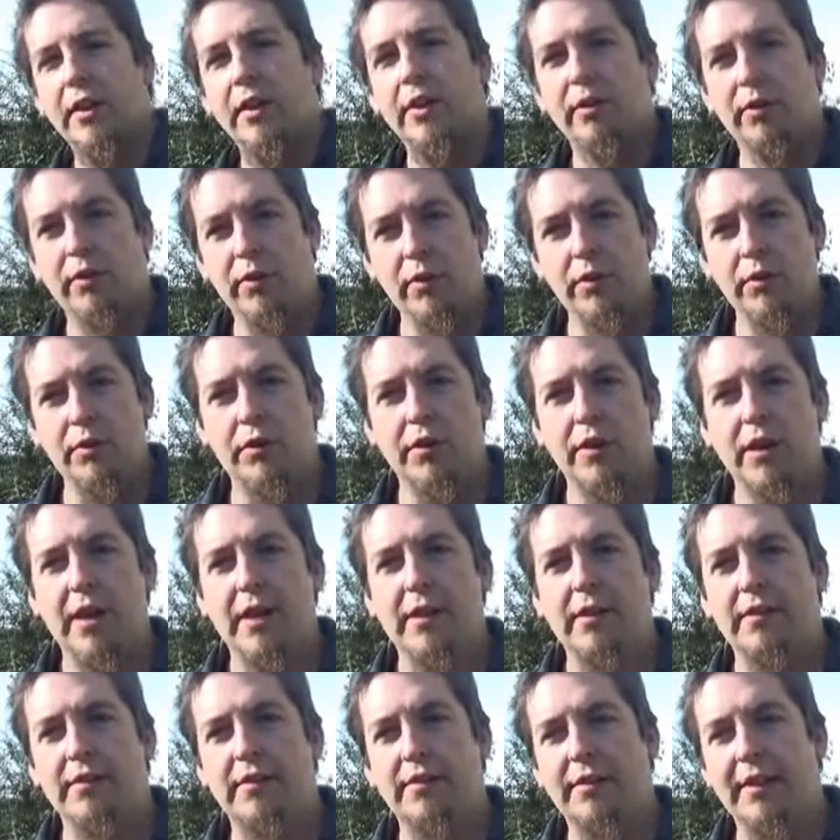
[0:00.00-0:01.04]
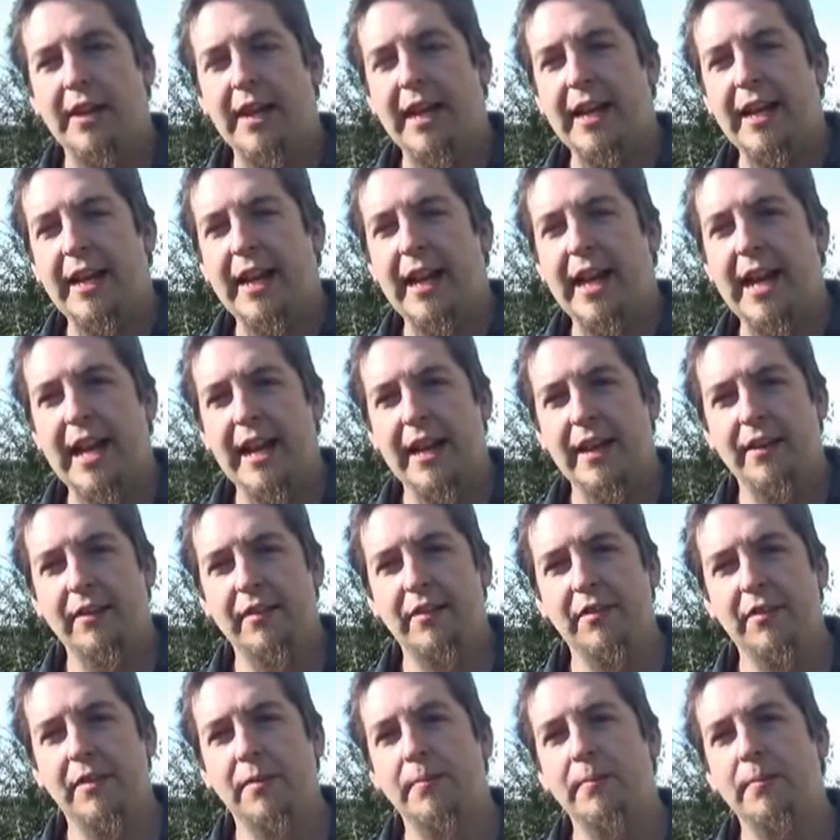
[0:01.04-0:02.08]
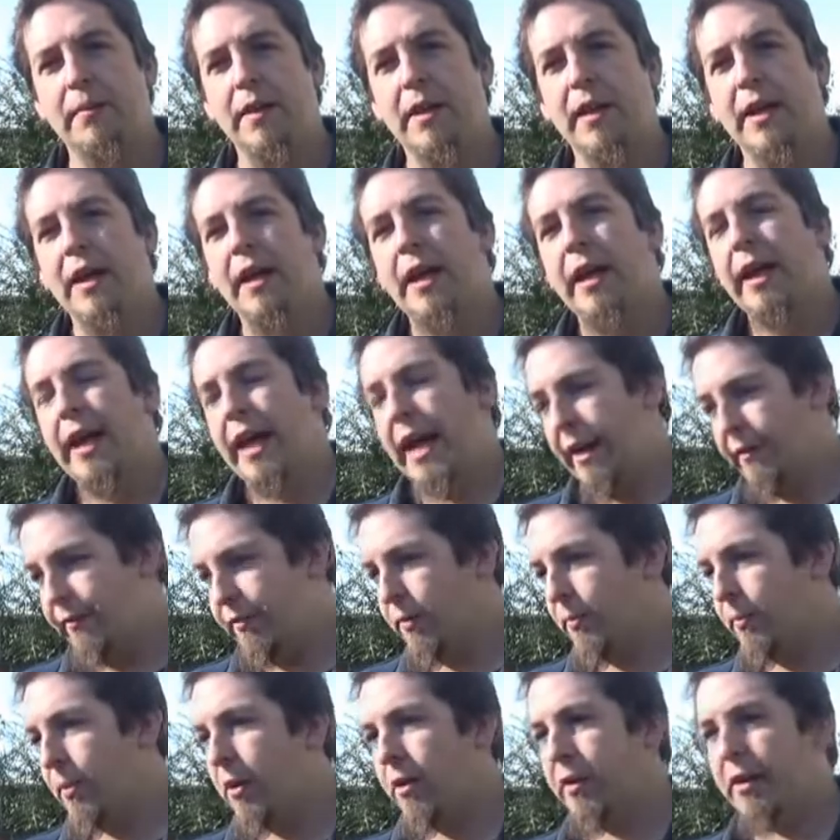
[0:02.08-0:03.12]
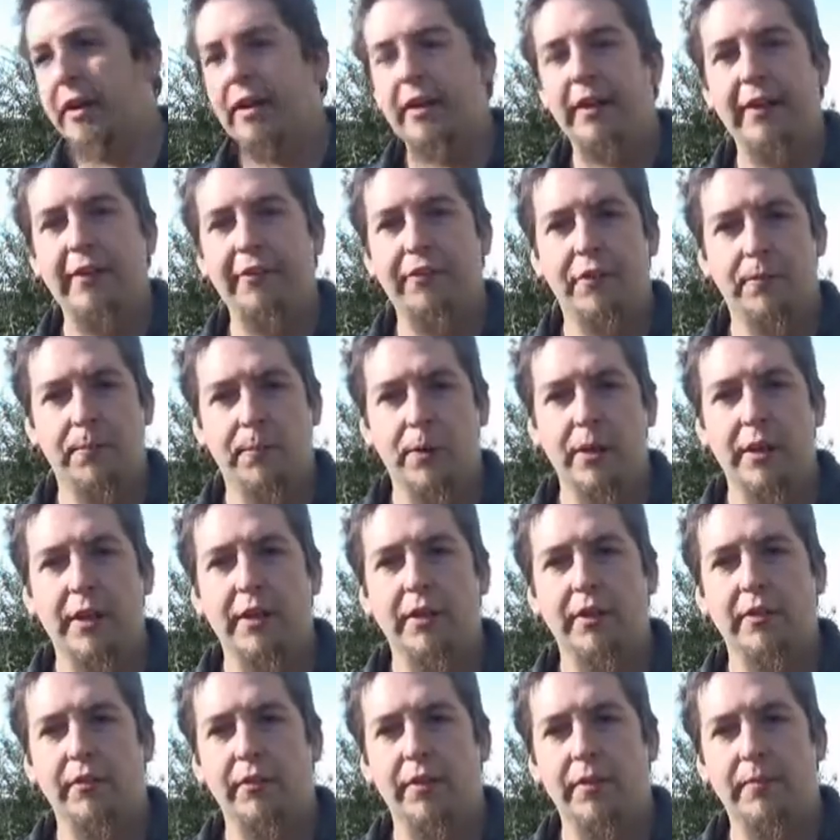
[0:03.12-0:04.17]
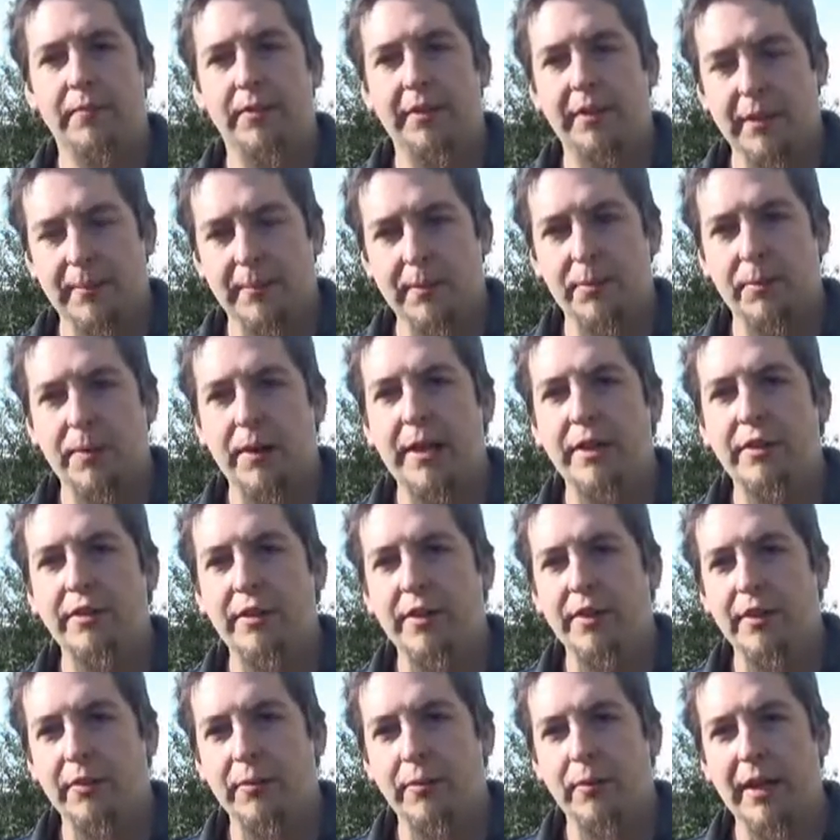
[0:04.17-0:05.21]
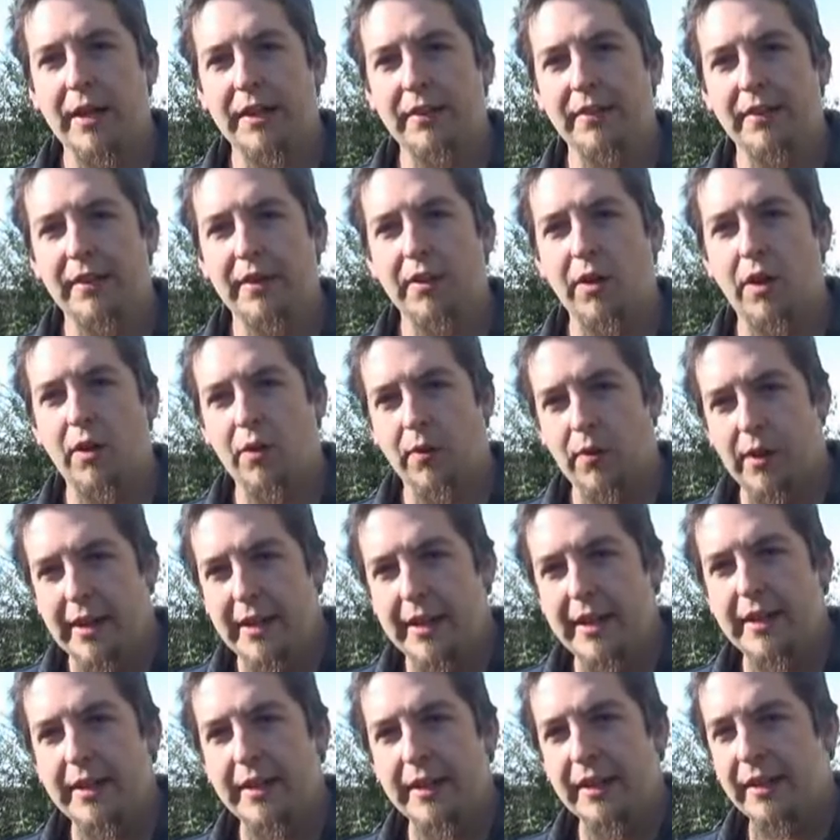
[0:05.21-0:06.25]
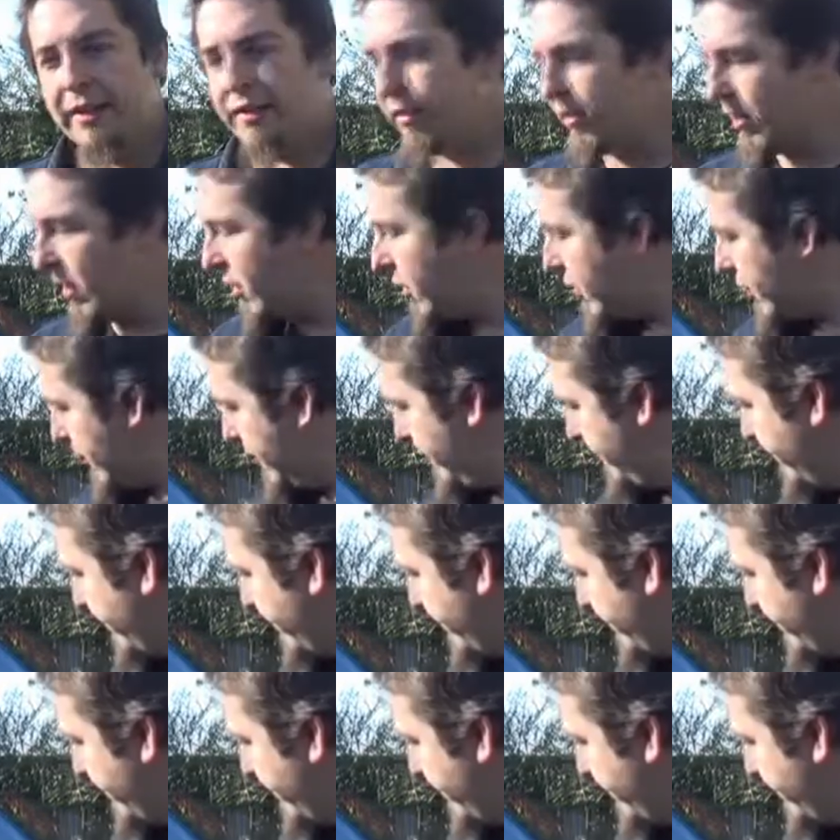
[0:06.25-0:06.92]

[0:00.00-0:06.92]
new shocks, and it has some aftermarket leaf springs from Summit Racing already installed.